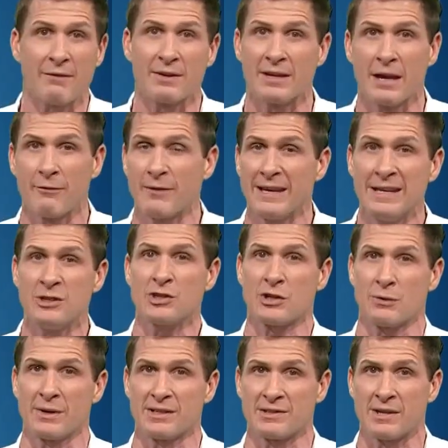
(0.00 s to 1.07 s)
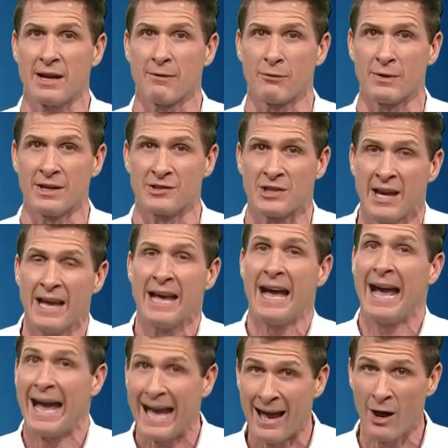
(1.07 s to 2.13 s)
have enough insurance coverage.
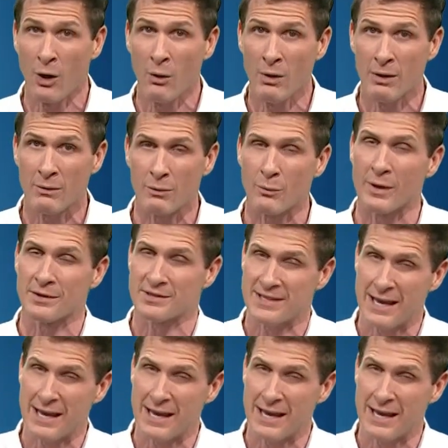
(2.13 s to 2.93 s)
How? Well,